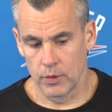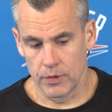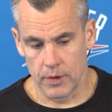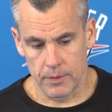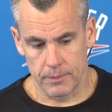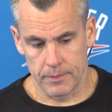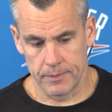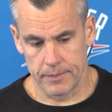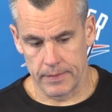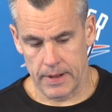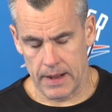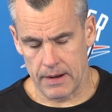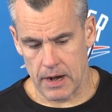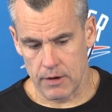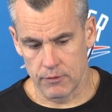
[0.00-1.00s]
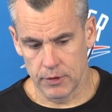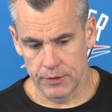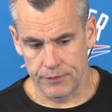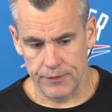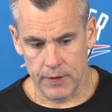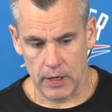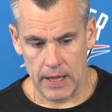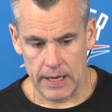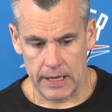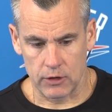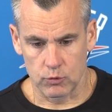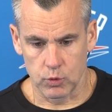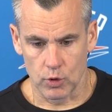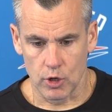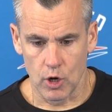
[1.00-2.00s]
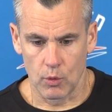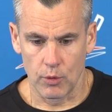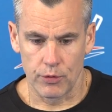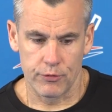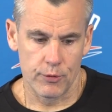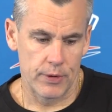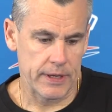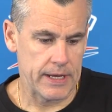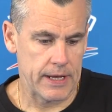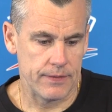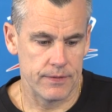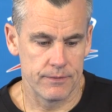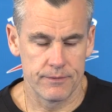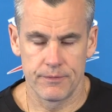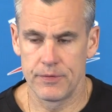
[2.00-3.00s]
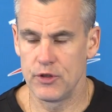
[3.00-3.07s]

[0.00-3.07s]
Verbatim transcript: The I, I really felt like as we are going through, and again,